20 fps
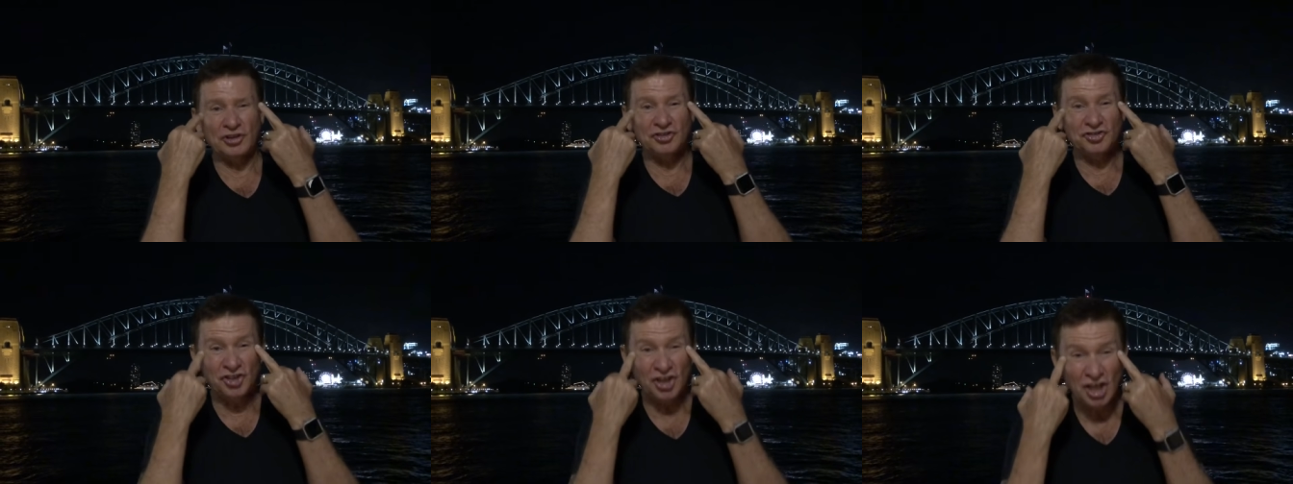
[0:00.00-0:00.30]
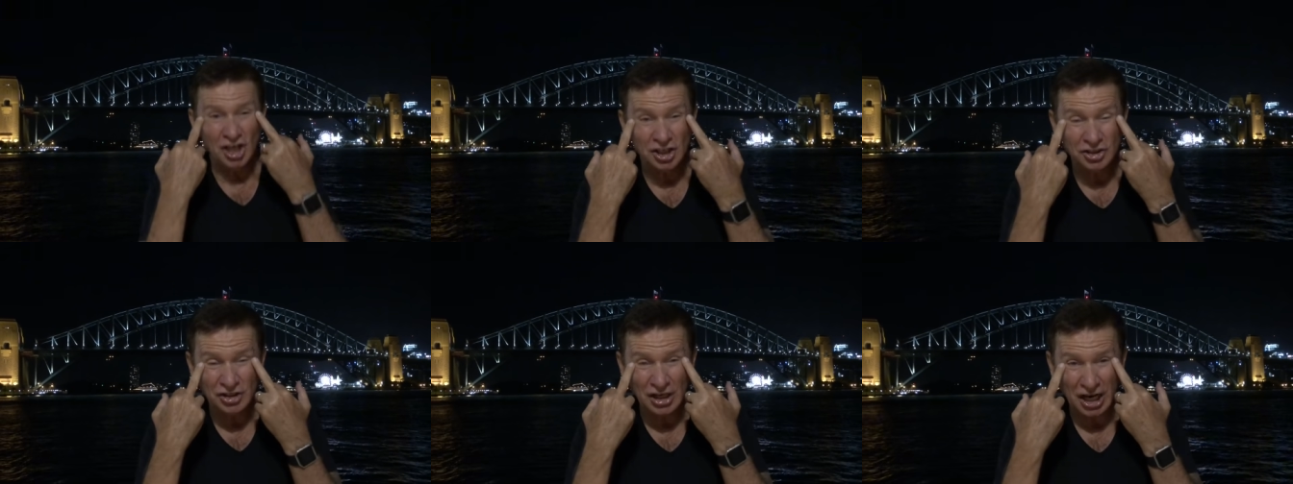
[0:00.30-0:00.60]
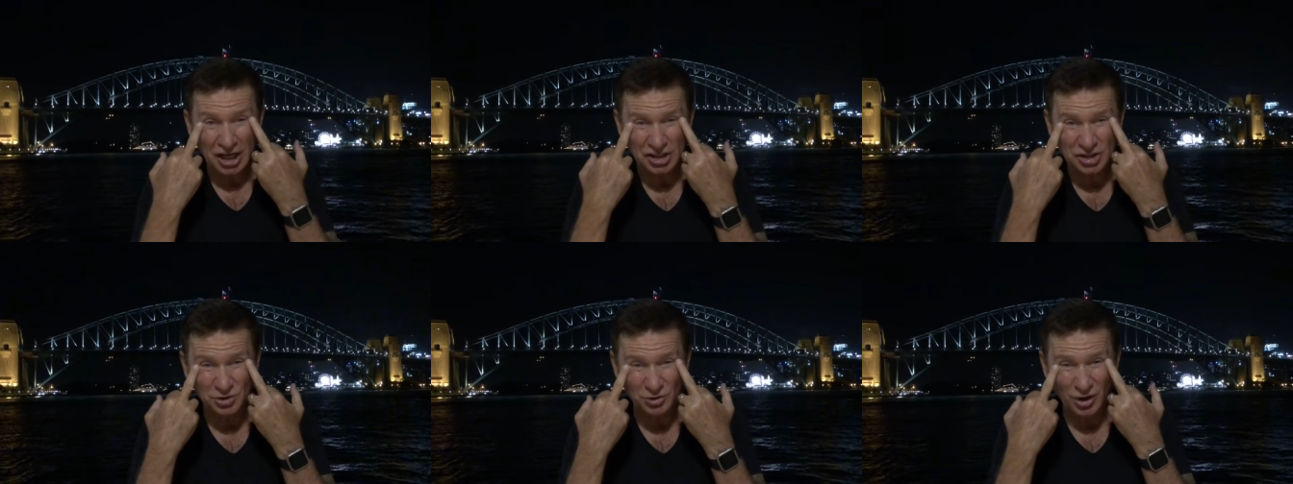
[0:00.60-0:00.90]
the tear
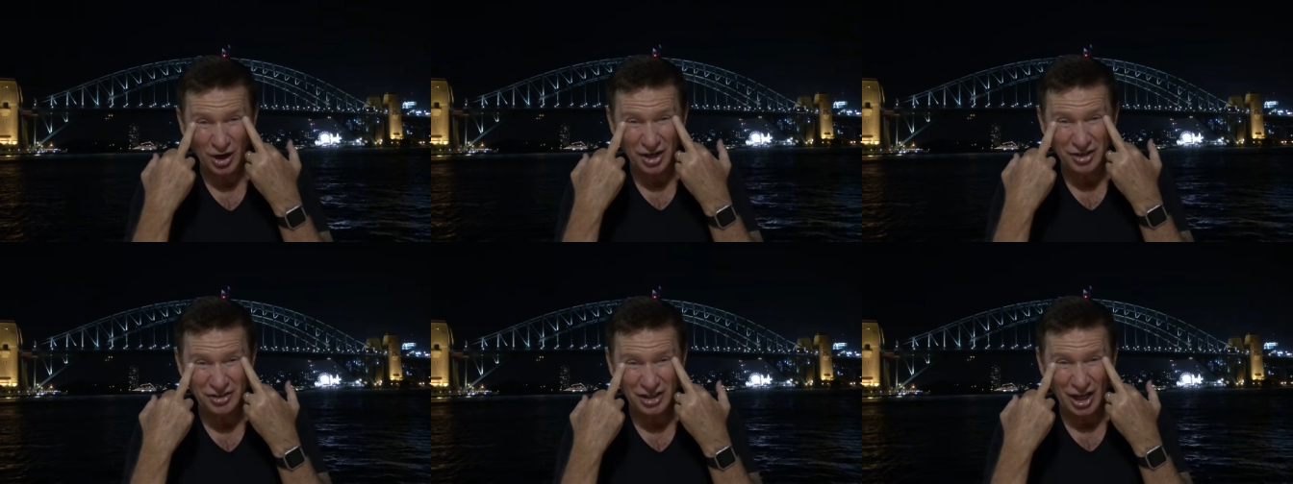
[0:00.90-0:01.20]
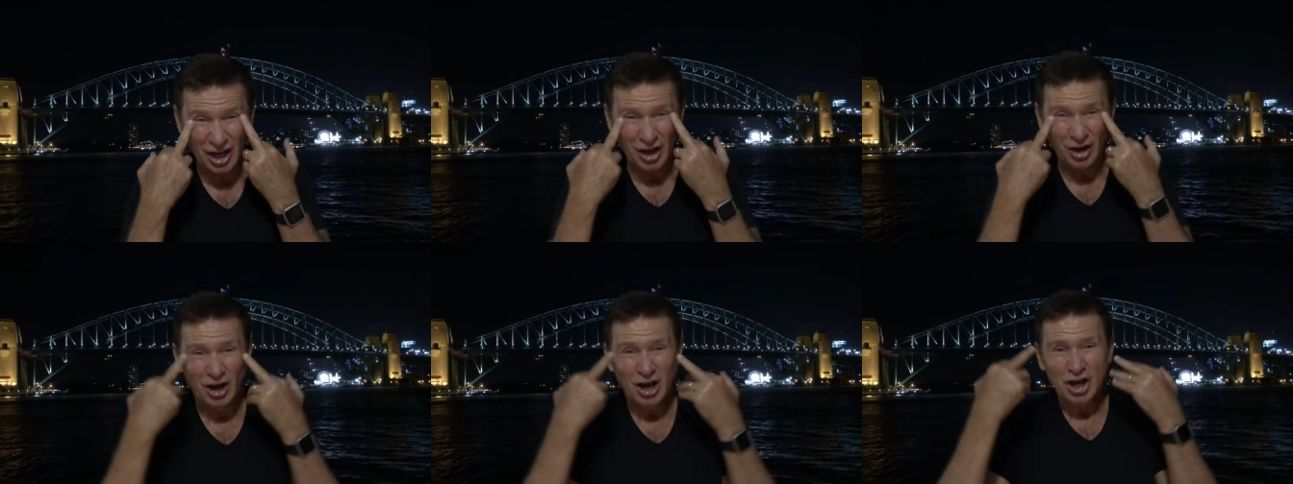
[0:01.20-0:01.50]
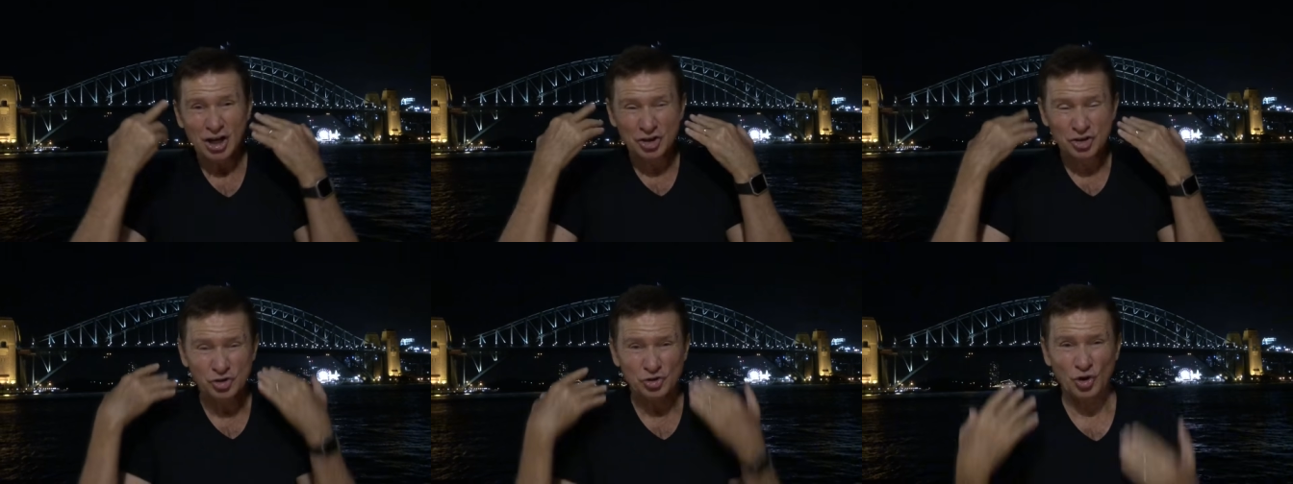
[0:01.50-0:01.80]
ducts right now,
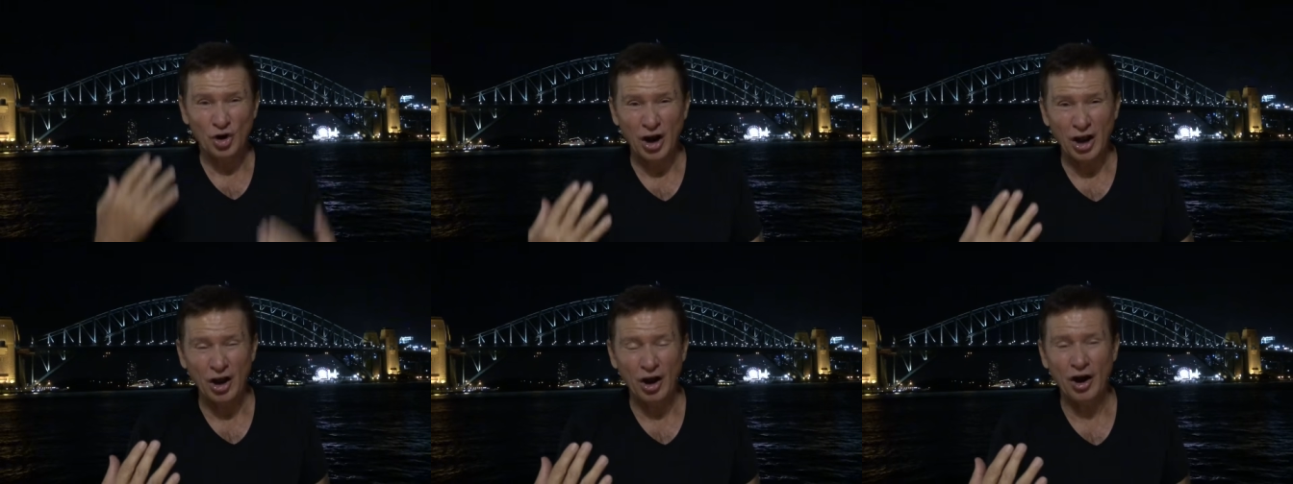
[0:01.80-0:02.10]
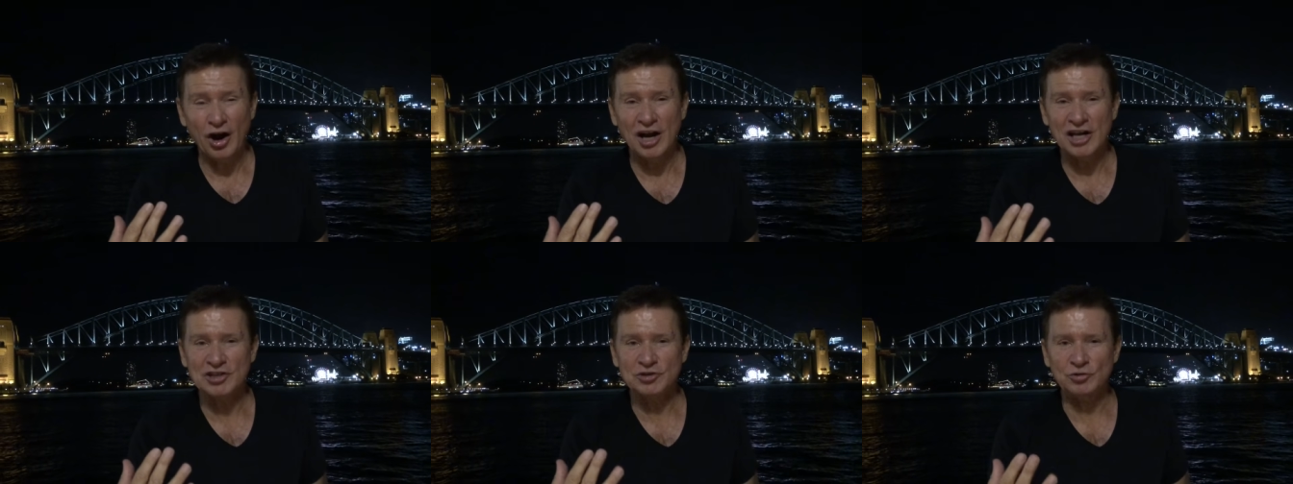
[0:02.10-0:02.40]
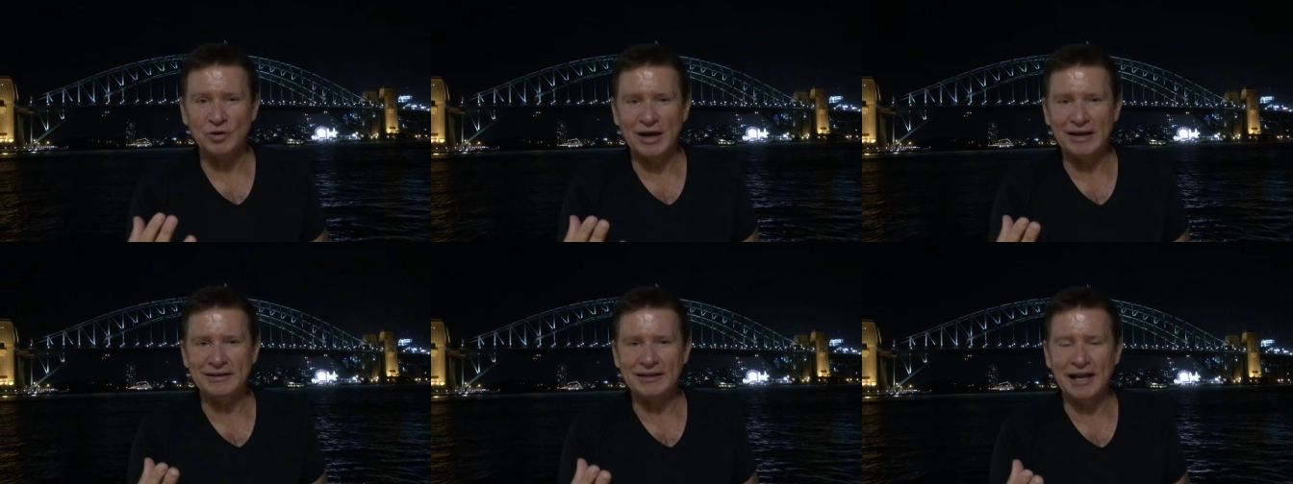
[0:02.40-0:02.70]
dry eyes
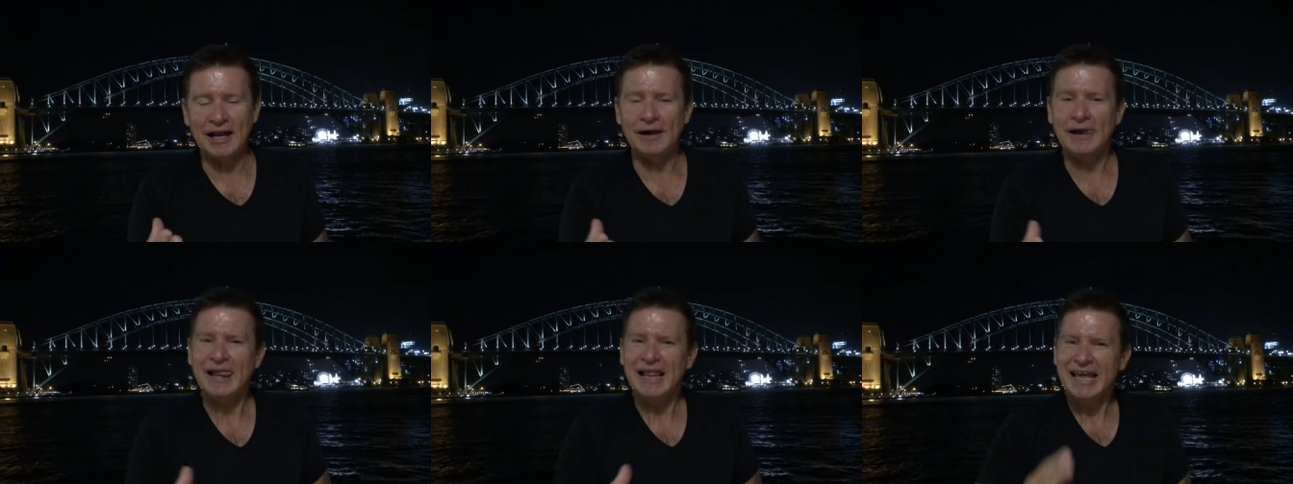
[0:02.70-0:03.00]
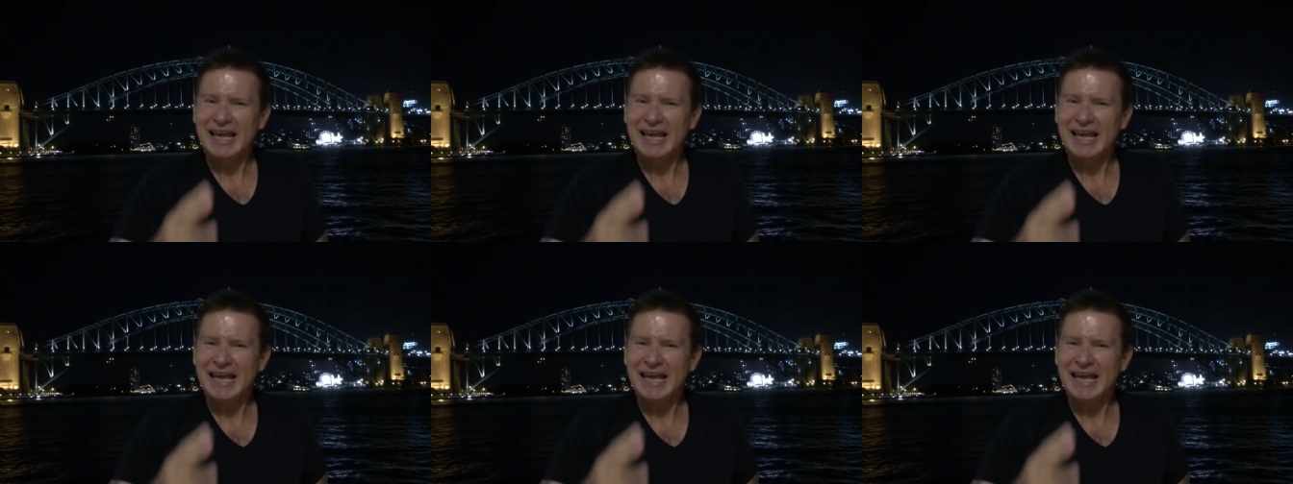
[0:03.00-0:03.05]
right now,